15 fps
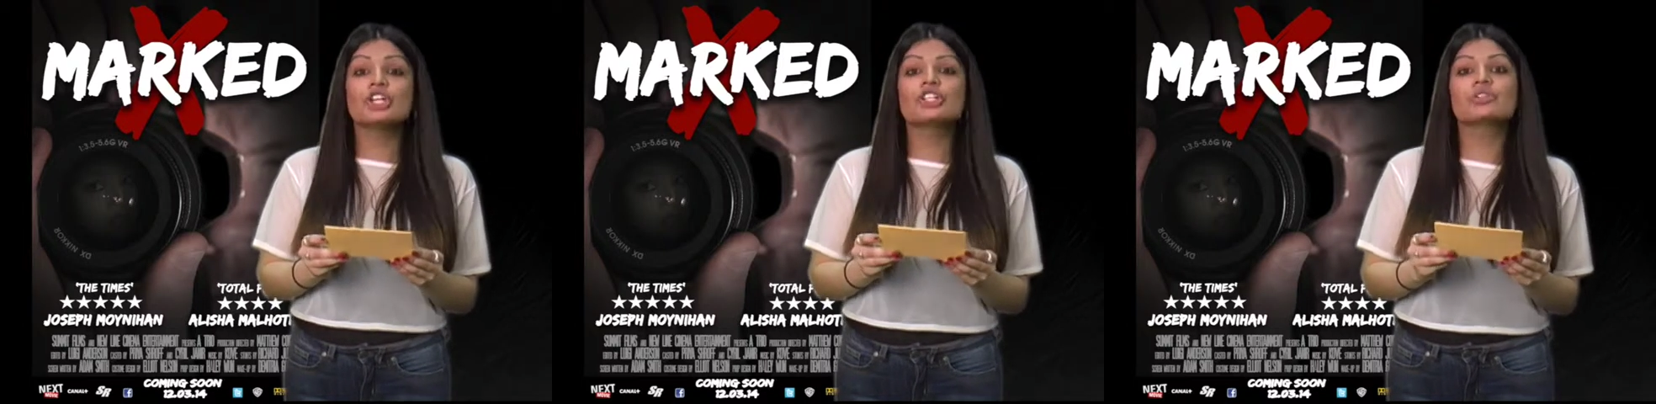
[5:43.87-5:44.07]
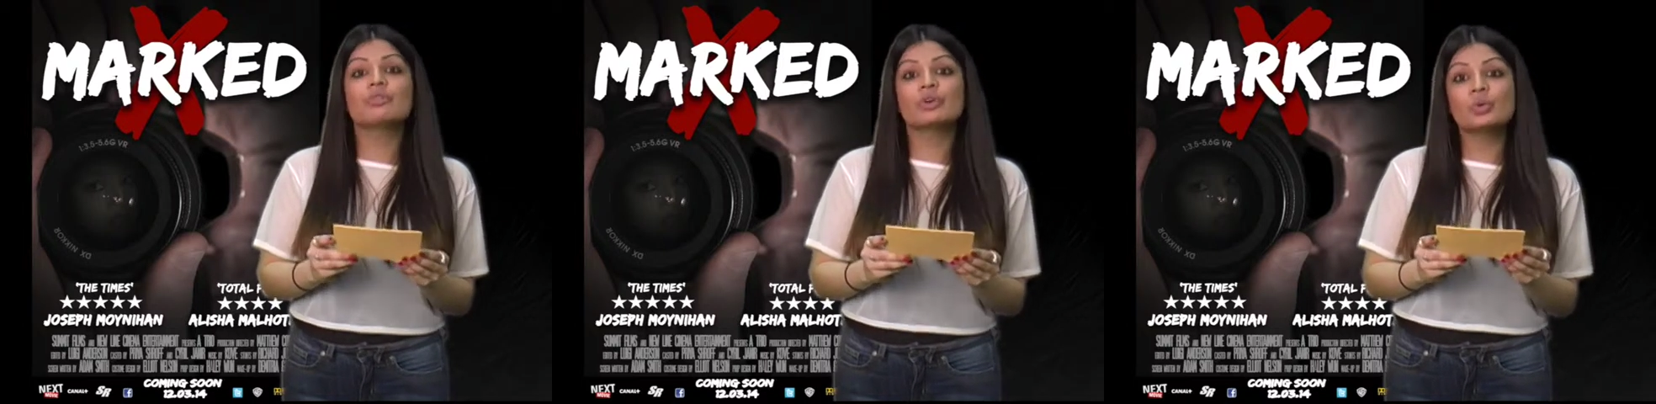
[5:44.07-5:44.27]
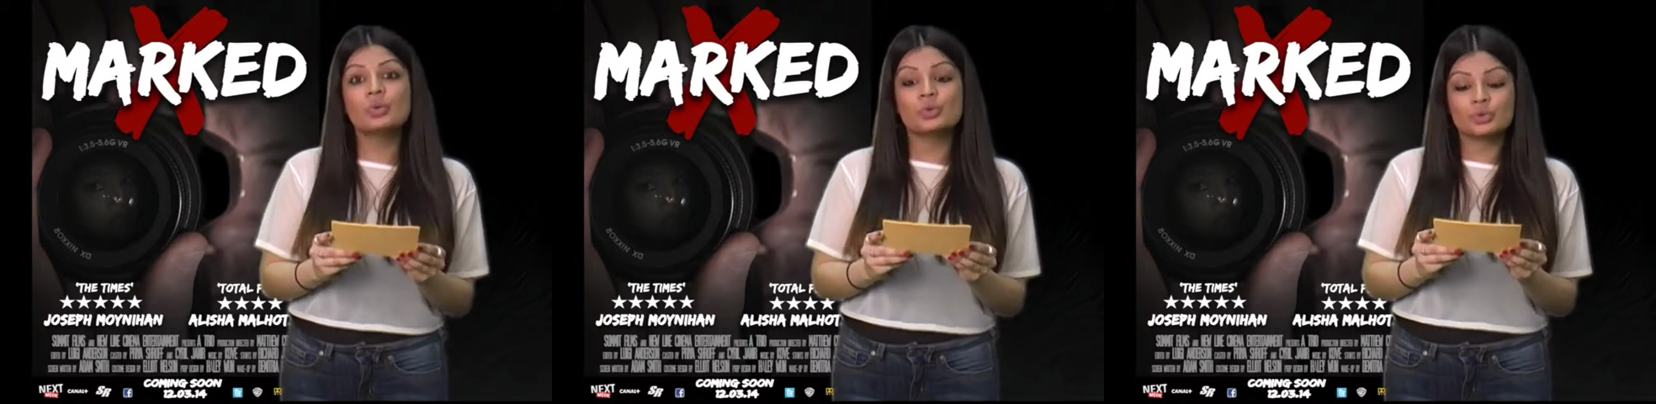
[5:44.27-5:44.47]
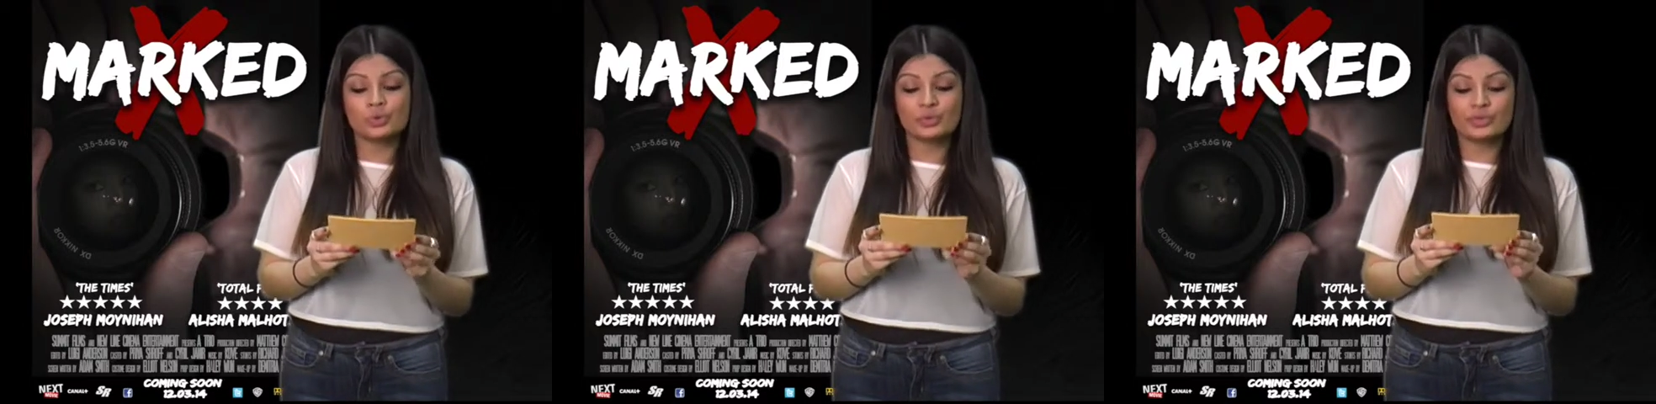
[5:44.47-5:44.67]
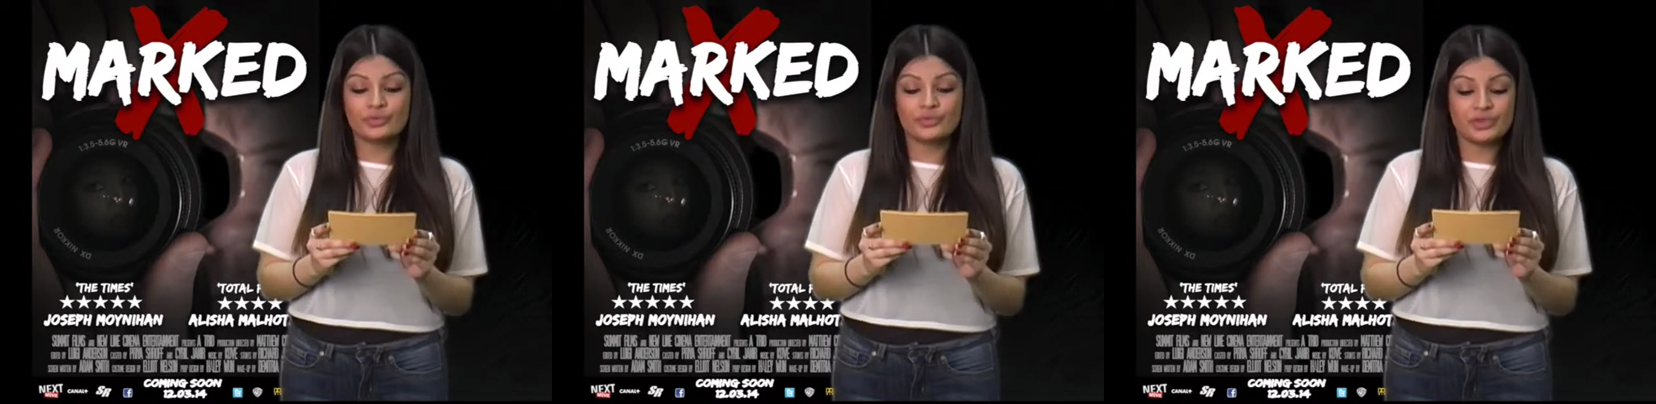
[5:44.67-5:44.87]
to record
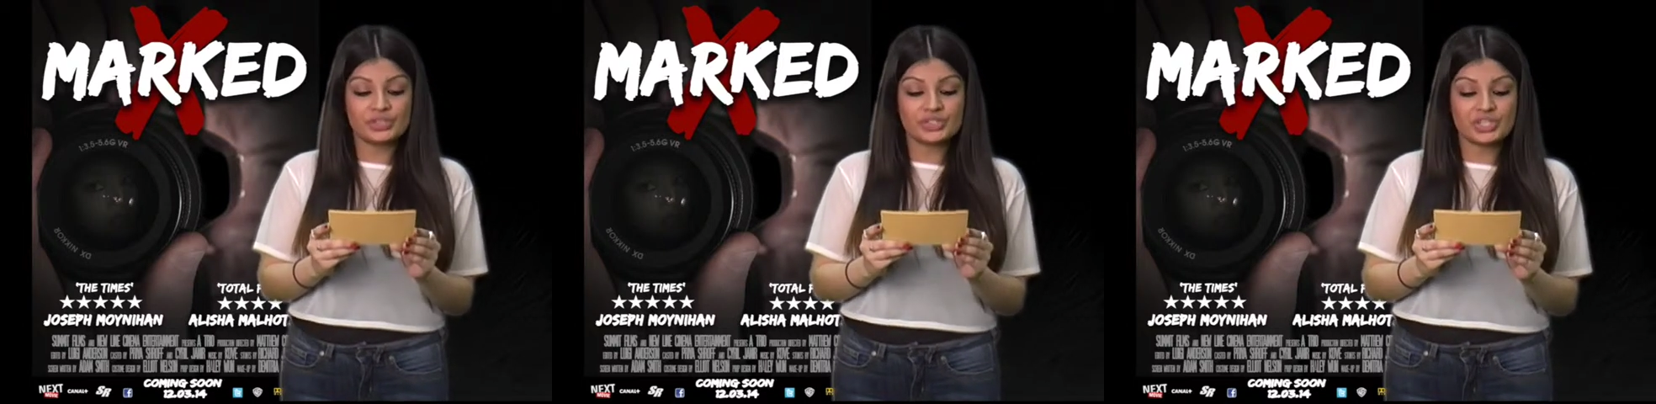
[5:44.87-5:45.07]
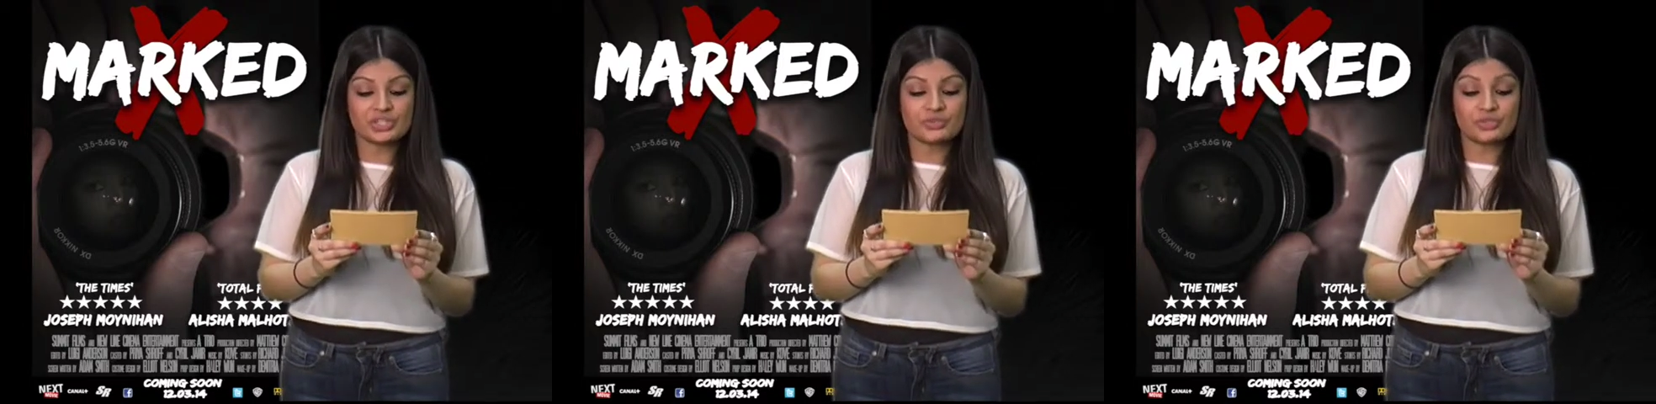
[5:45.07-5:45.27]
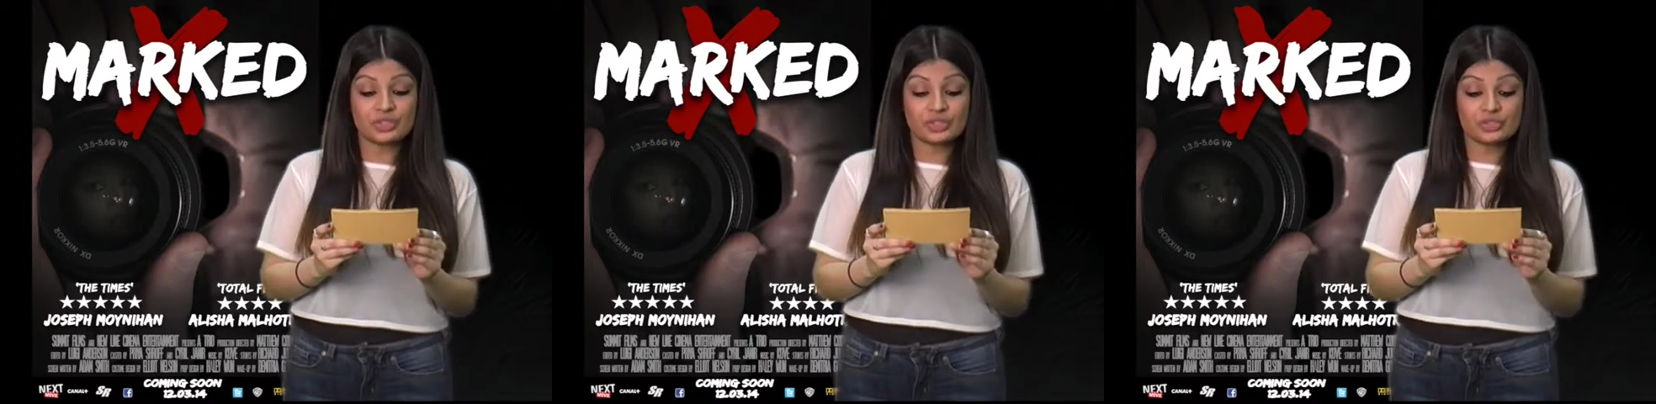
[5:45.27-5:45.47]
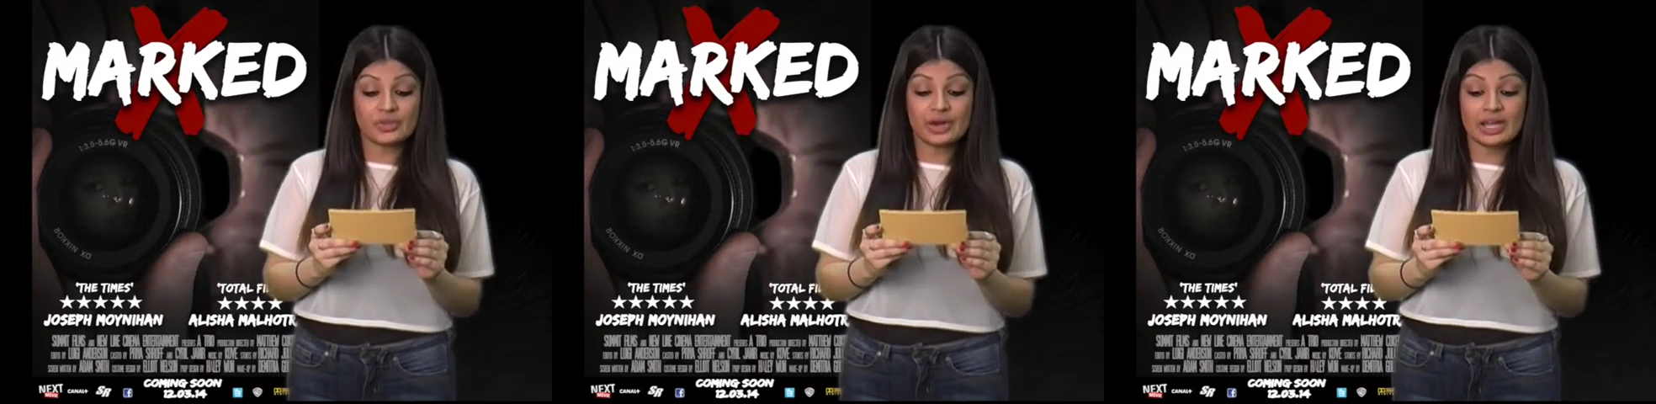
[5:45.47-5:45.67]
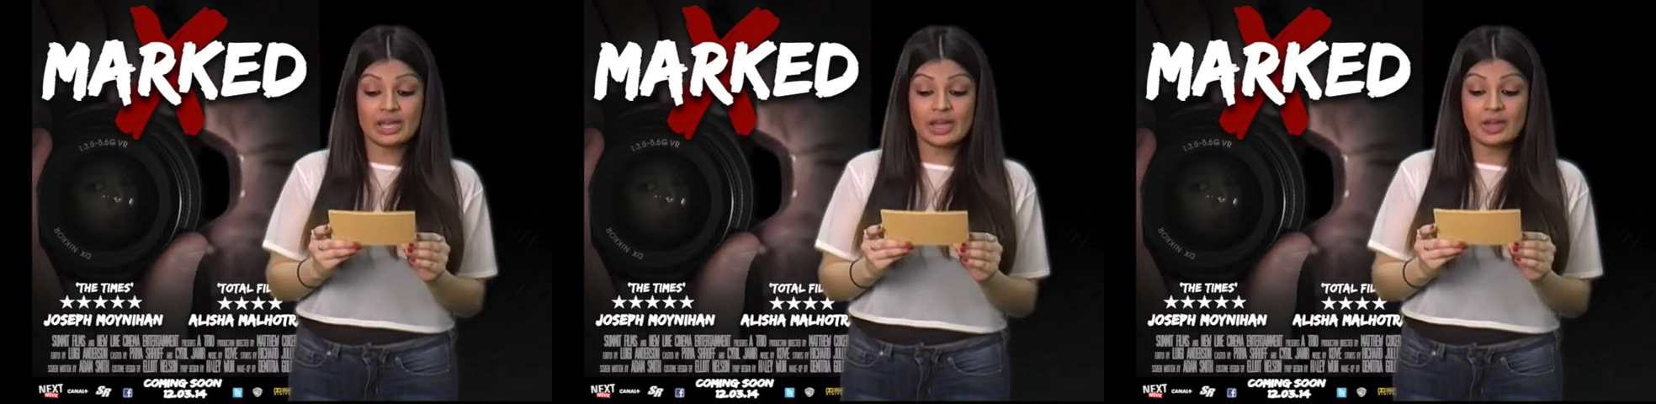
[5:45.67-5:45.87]
all the footage for the
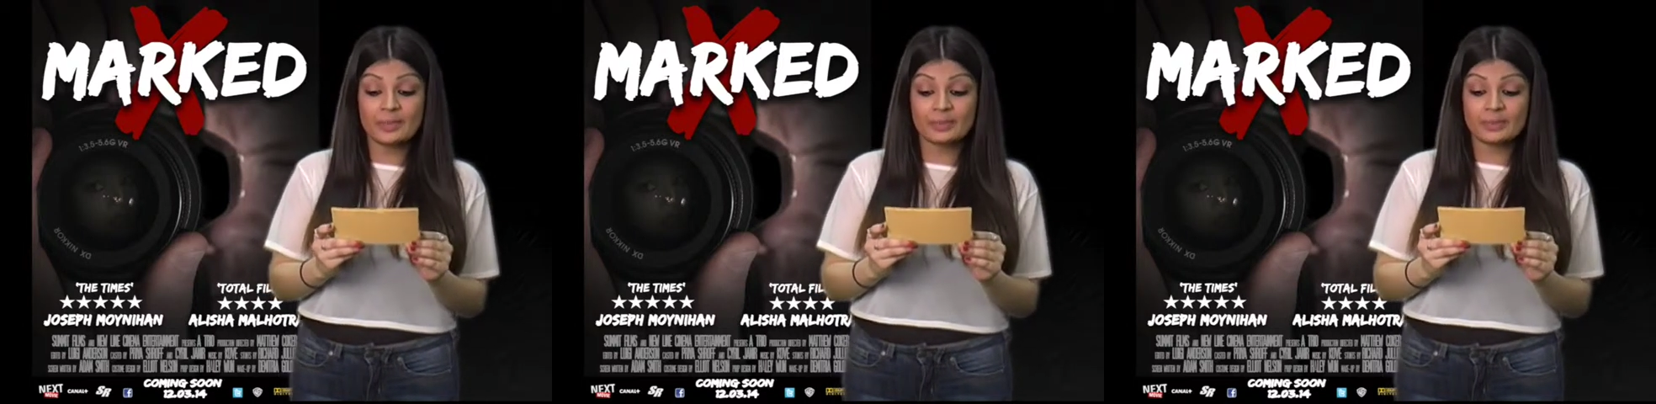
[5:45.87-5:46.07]
trailer.